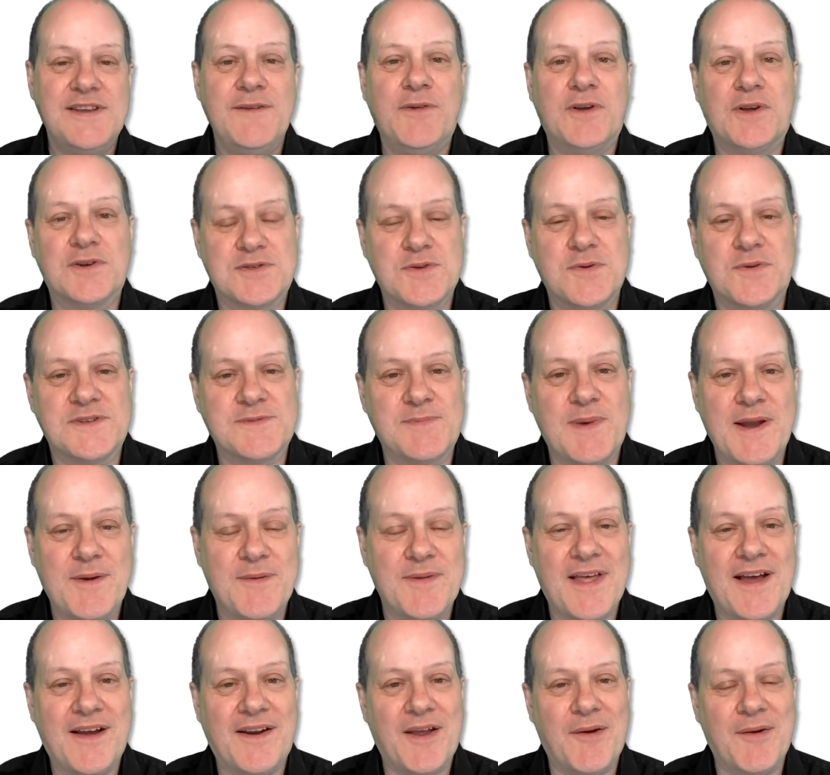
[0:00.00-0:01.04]
difficult to explain
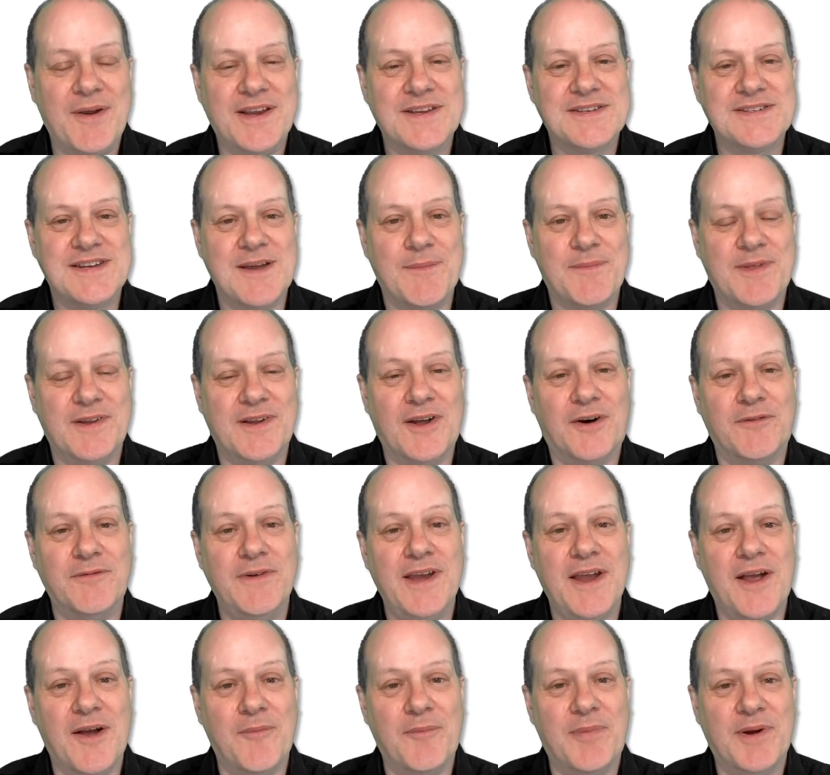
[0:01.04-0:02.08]
without going into depth in the whole
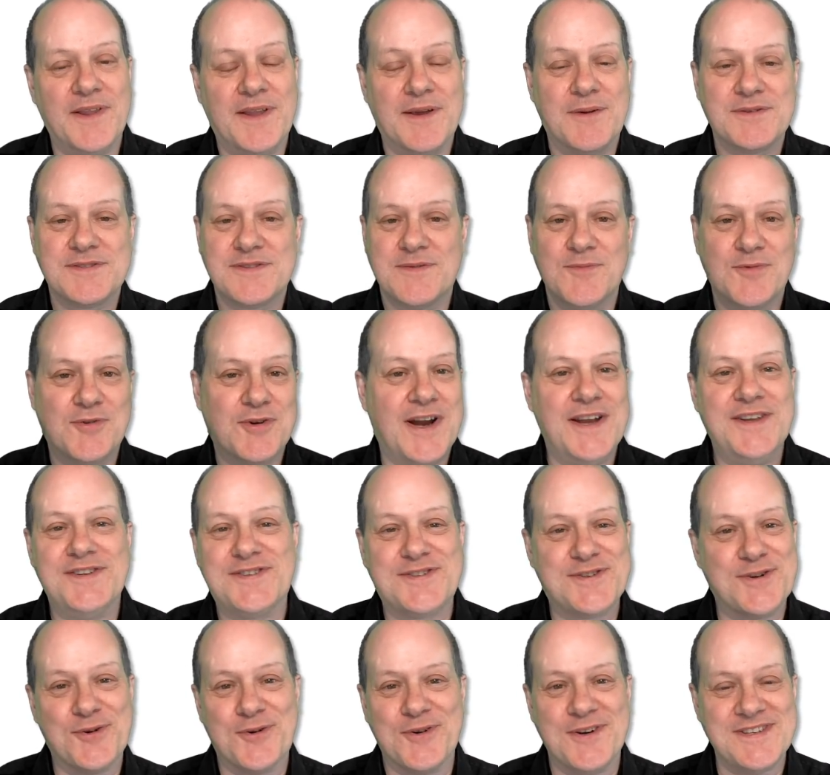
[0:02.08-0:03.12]
video, but there are some great
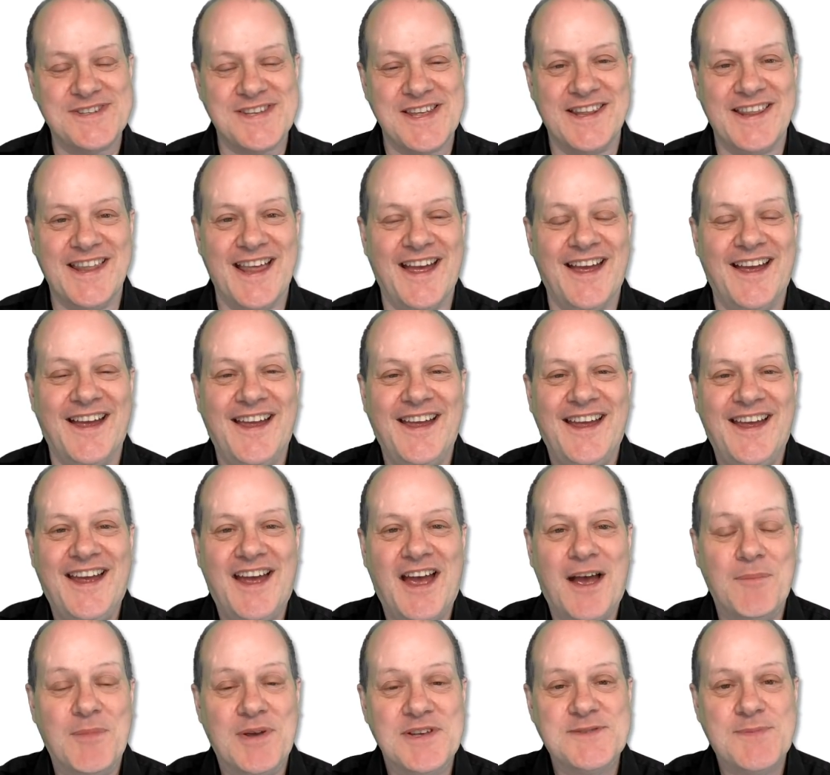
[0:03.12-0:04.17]
stories in there,
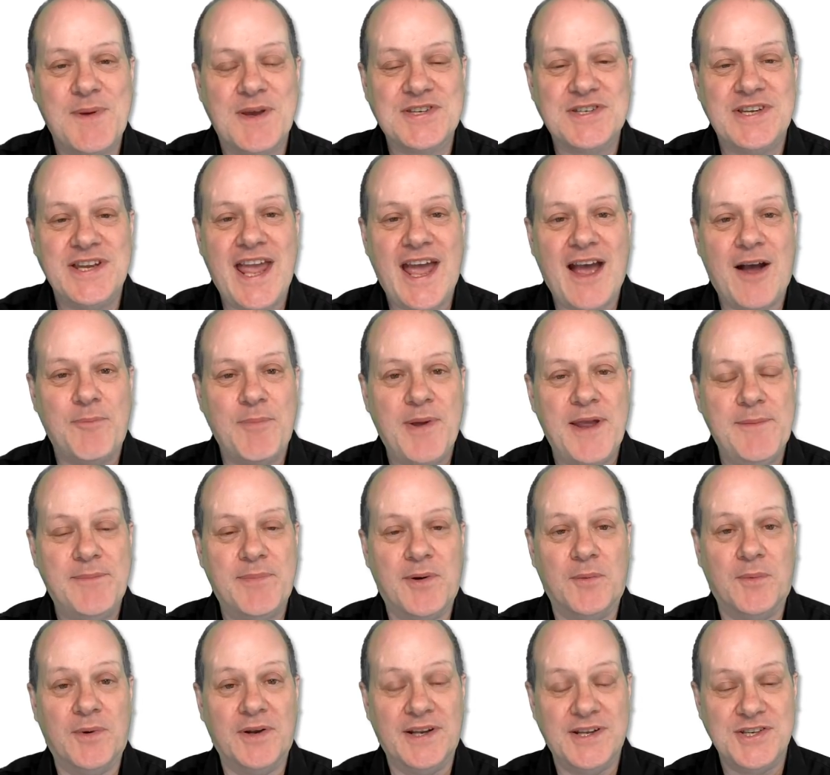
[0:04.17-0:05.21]
especially how
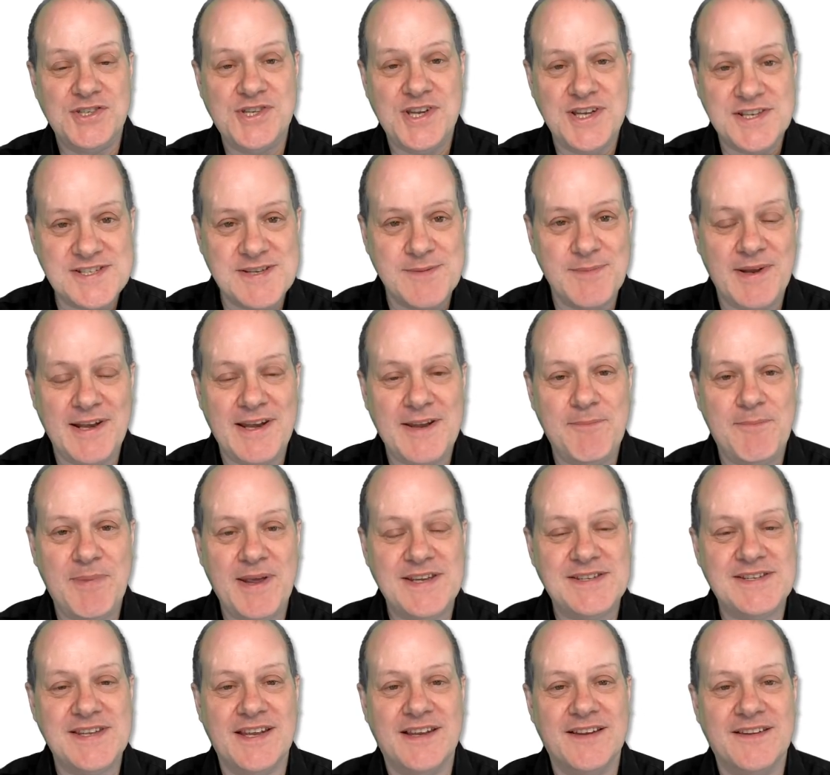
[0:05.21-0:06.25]
people were legitimately
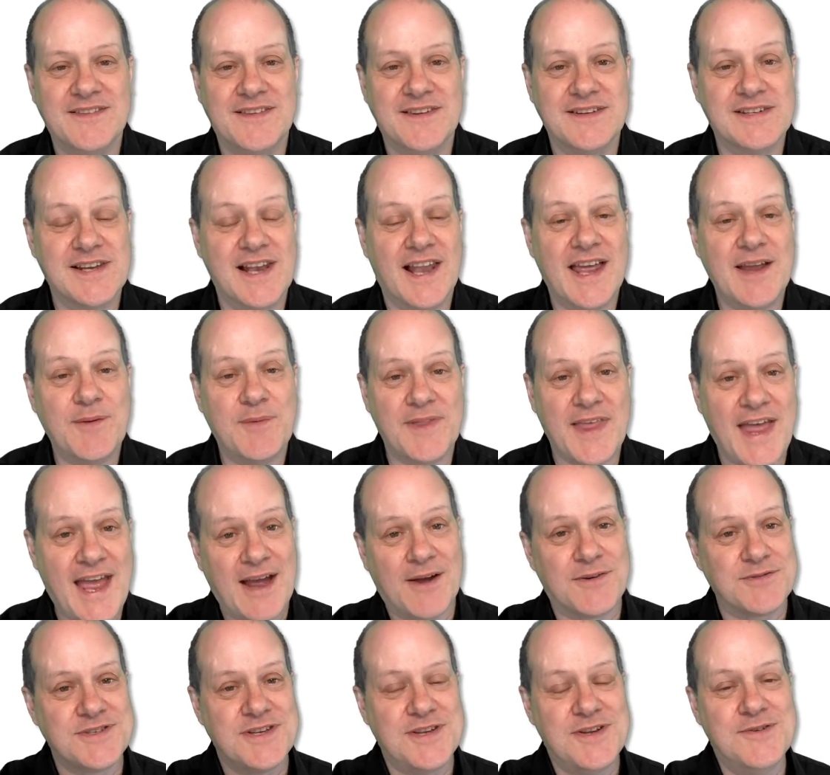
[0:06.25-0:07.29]
beating the delay
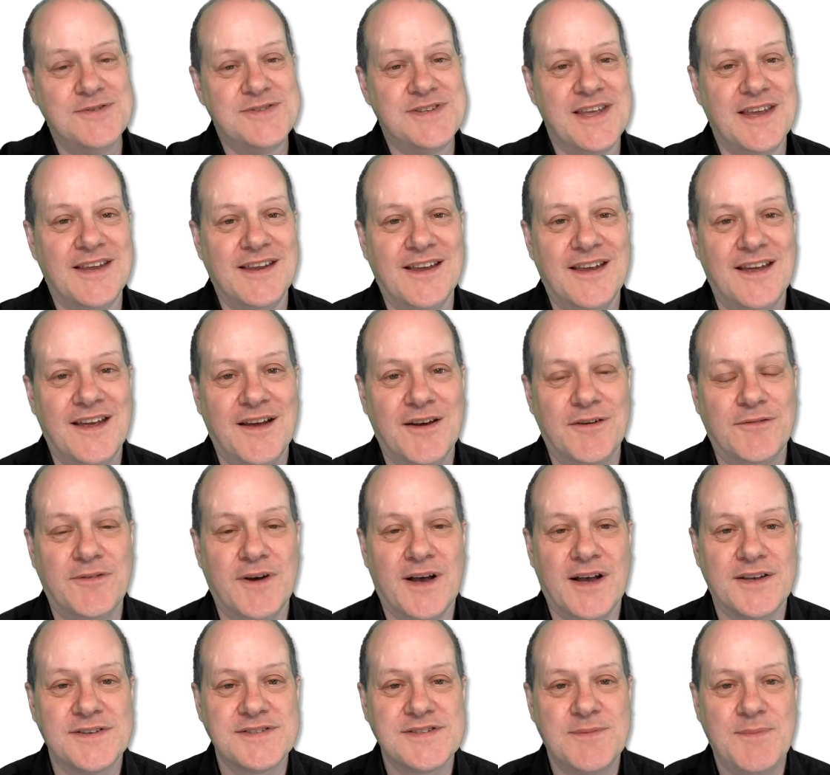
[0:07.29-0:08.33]
without using
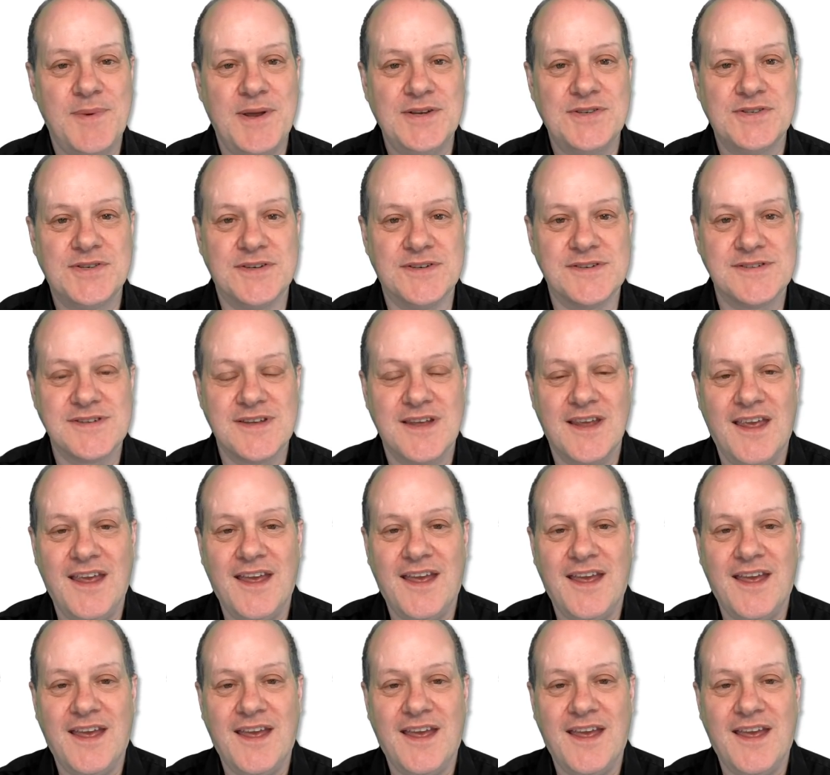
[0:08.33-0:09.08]
fast pitches.